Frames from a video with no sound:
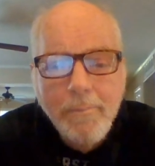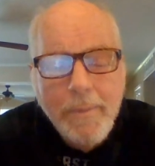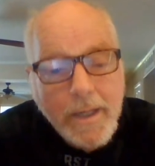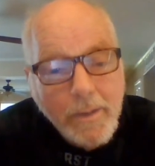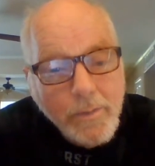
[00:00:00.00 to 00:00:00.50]

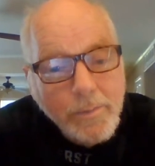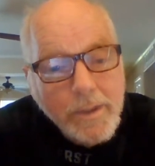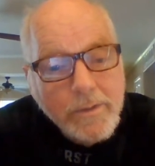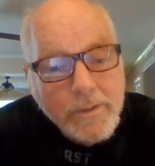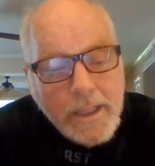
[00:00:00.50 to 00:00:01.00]
Man, that was
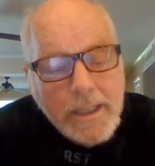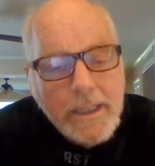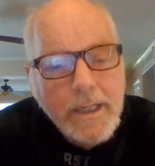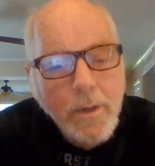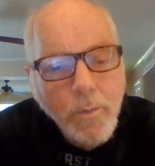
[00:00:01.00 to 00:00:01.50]

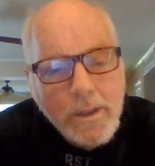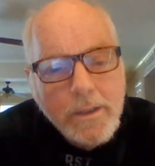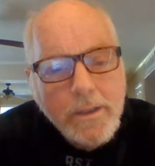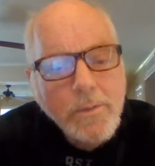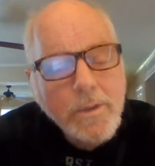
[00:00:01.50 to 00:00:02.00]
exciting, and I
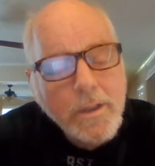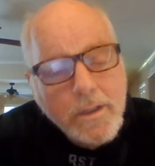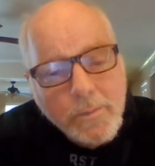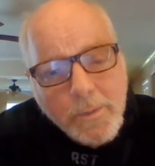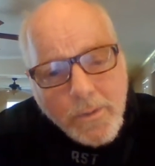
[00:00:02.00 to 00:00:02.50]
wanted to. And God
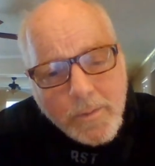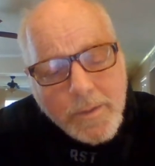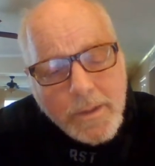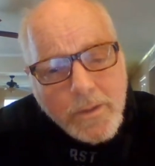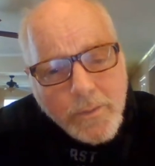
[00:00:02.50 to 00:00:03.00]
spoke to me
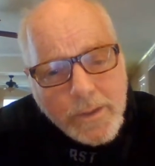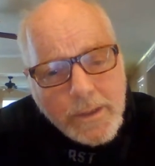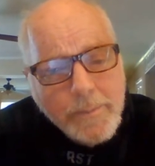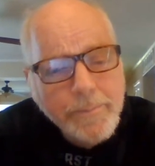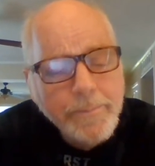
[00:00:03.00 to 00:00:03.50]
in a
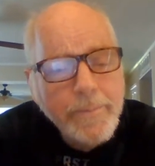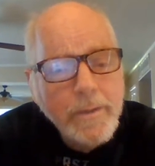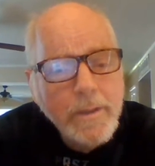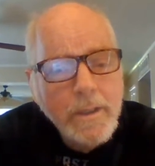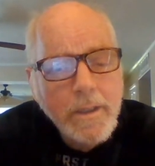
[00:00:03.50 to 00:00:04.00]
dream
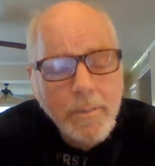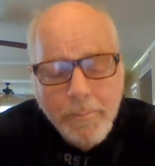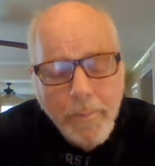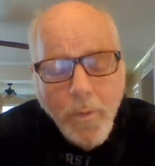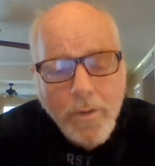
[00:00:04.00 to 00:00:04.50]

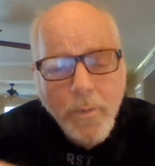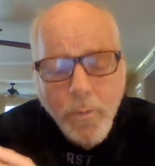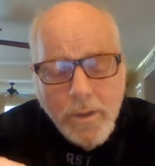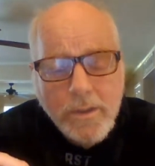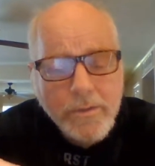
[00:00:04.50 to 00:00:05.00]
more than
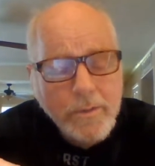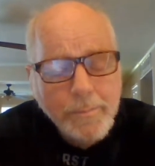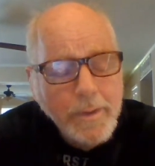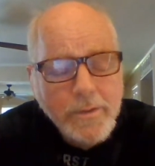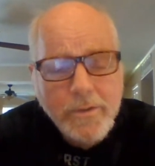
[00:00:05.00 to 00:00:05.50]
once,
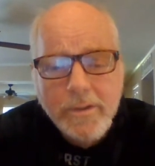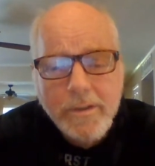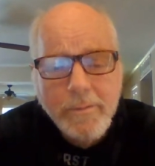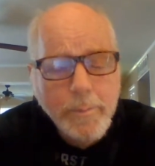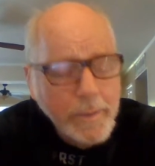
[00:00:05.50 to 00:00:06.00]
bunches of
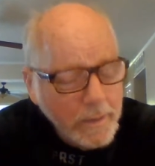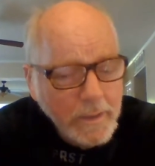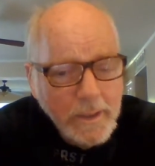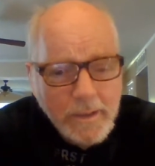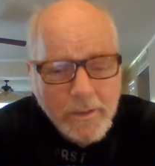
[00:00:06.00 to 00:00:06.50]
them, but
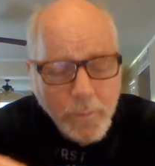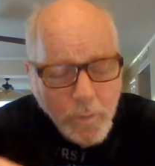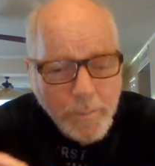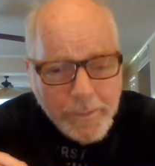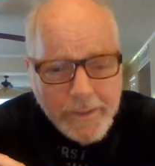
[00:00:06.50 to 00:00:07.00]
this
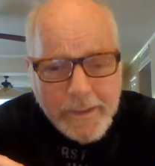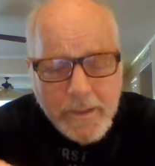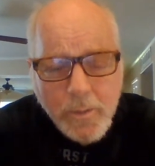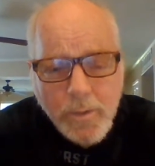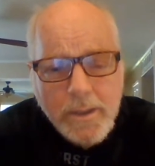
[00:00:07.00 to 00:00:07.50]
one
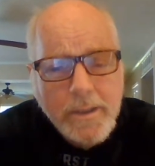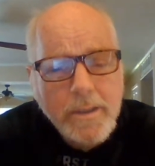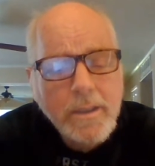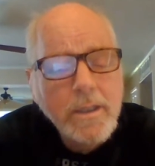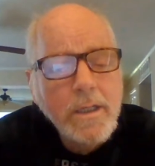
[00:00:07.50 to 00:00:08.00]
particular
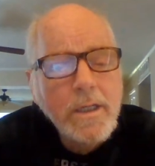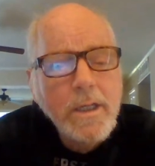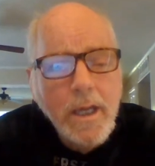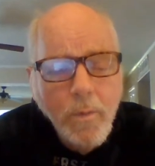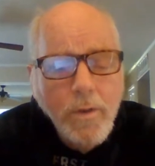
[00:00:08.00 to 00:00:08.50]
one,
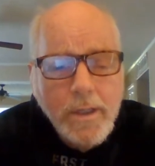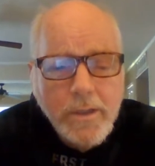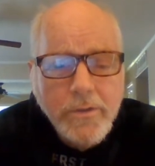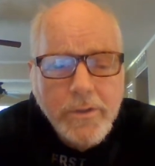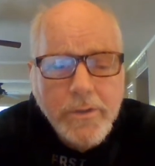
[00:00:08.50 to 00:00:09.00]
one
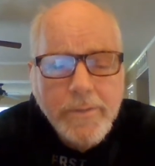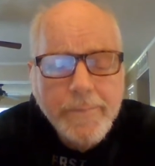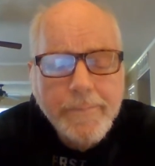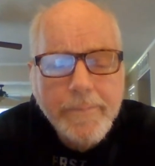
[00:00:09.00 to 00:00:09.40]
issue,